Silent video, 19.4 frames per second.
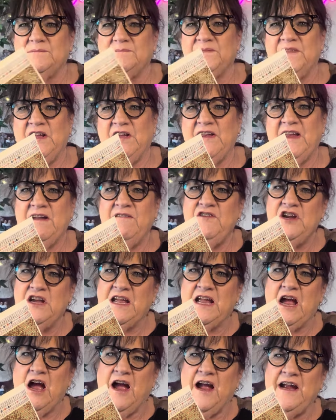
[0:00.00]
they'll give you a
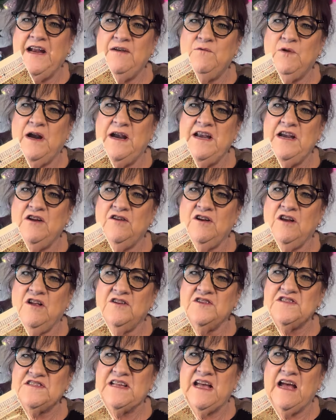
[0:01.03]
guide right here
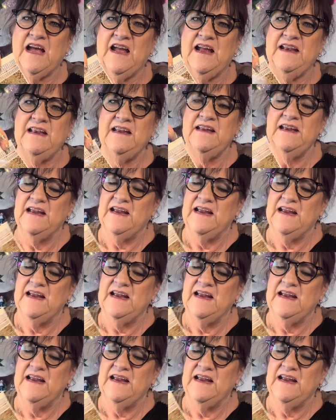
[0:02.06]
alongside.